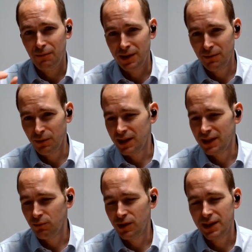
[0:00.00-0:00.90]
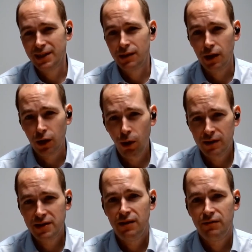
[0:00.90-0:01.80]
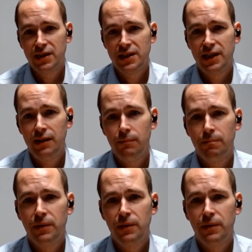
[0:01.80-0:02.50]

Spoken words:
with the quality of the steam.